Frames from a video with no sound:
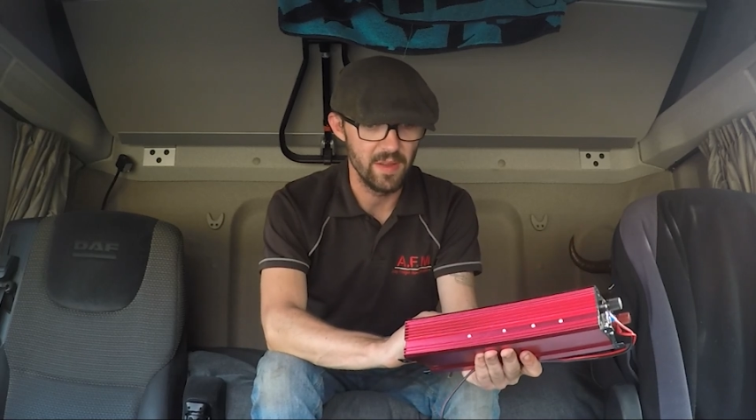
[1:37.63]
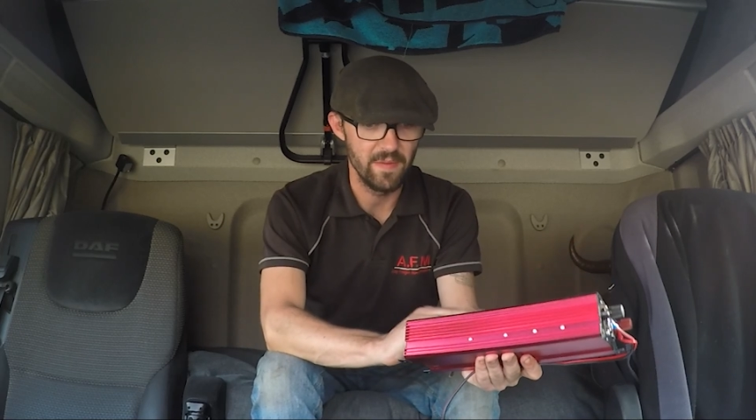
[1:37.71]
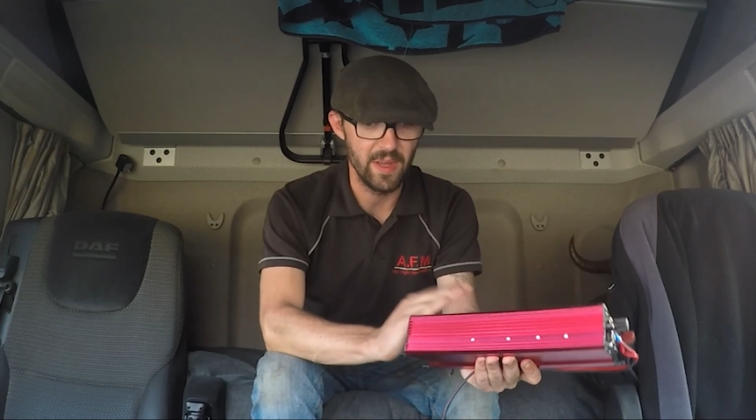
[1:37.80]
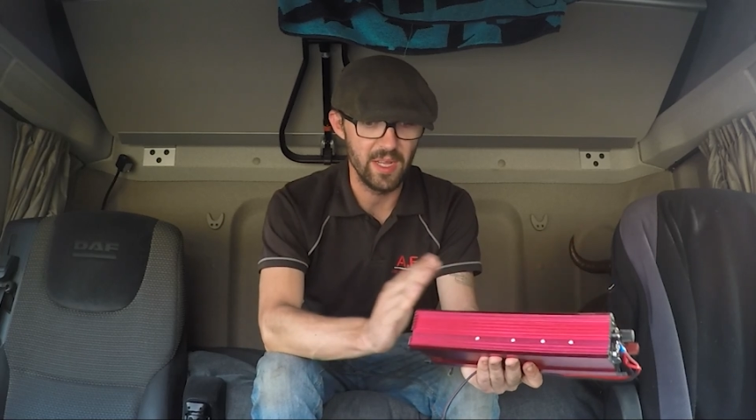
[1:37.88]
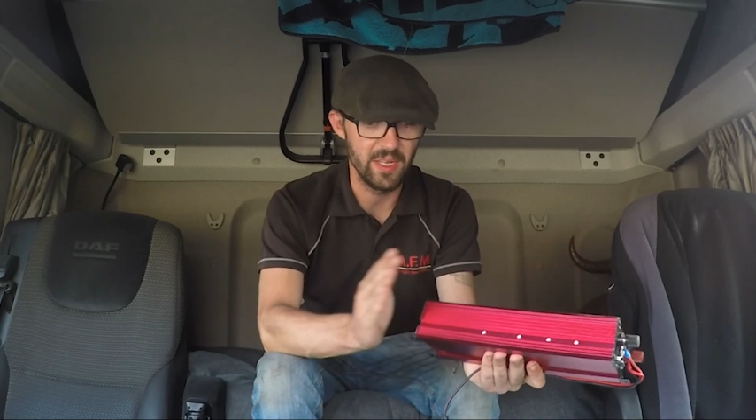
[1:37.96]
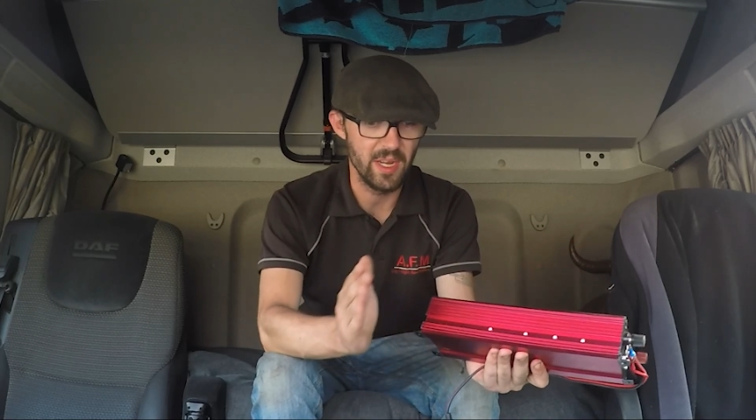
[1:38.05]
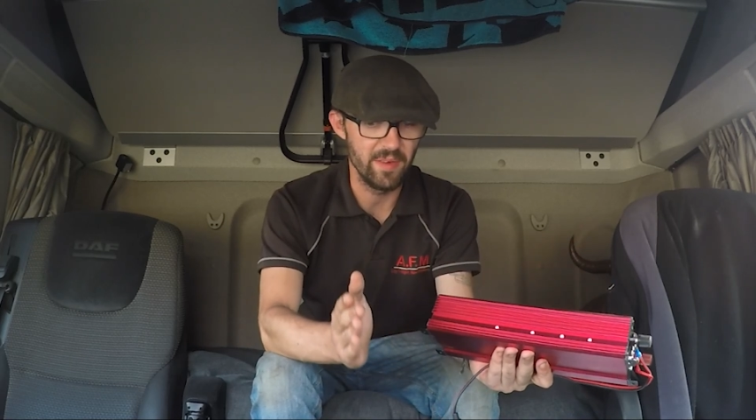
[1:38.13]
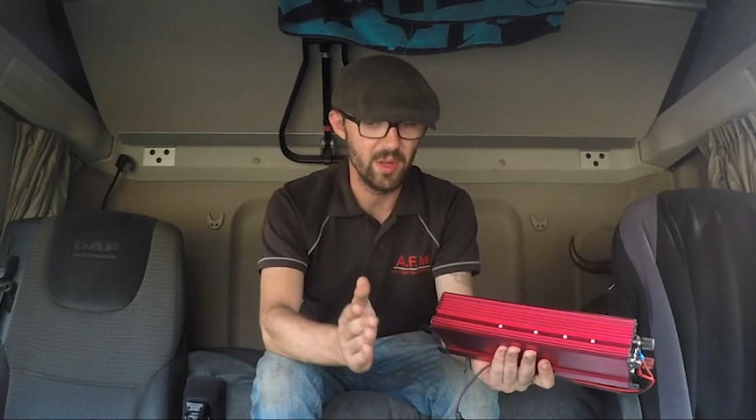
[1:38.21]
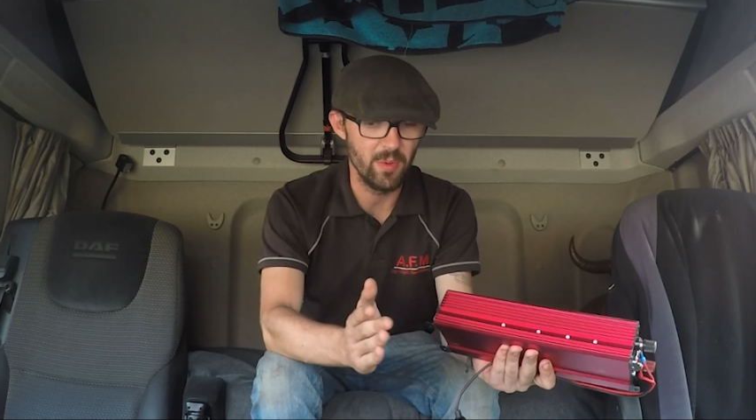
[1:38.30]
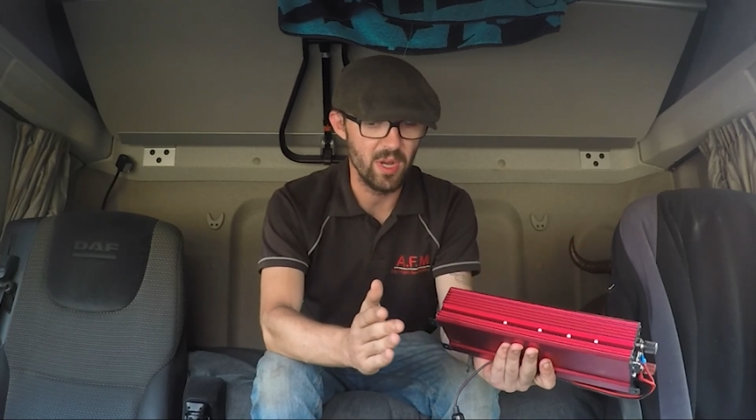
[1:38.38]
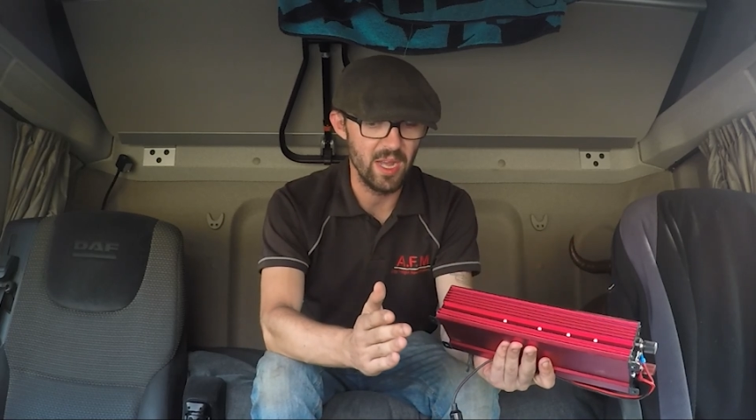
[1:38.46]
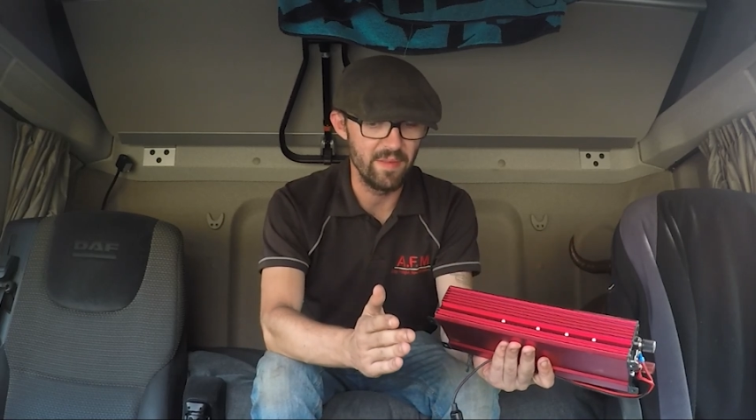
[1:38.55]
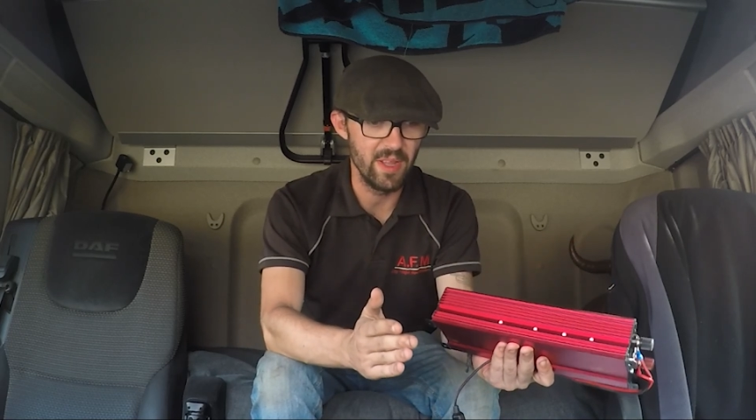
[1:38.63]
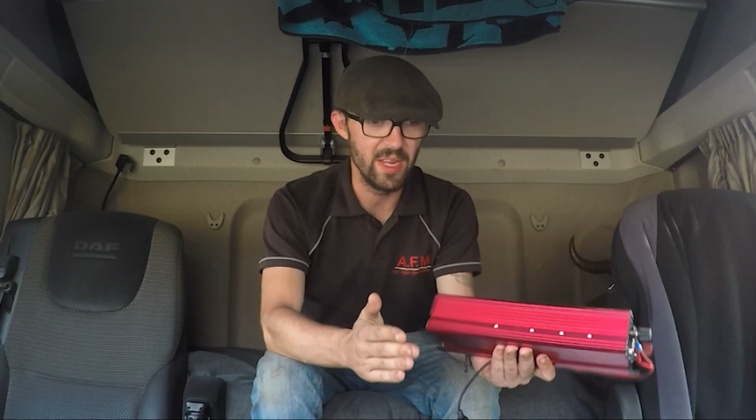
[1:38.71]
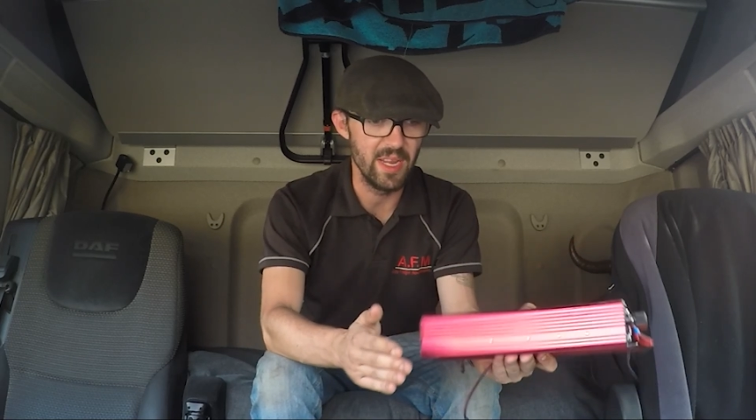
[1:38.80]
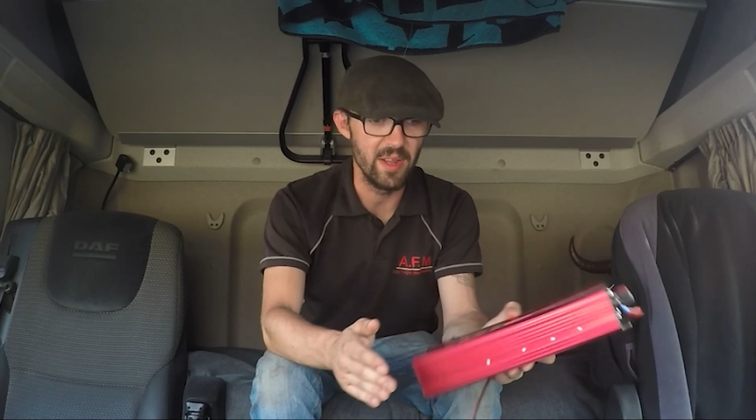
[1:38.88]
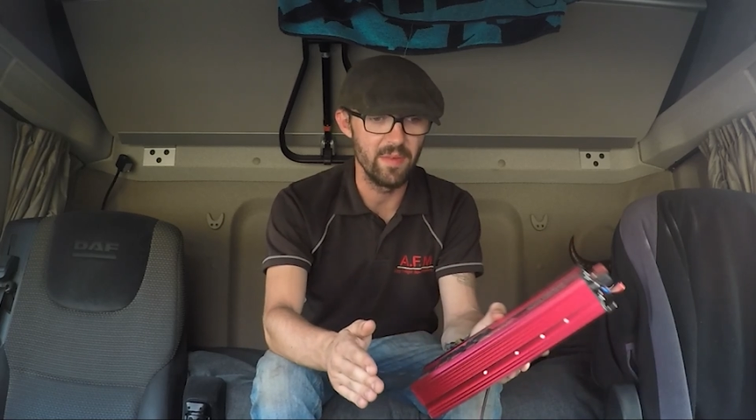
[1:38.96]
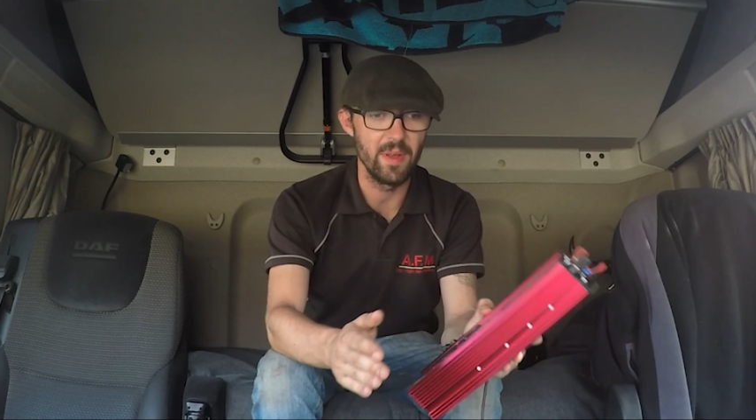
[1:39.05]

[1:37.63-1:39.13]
In fact, I don't even know why I have it in here.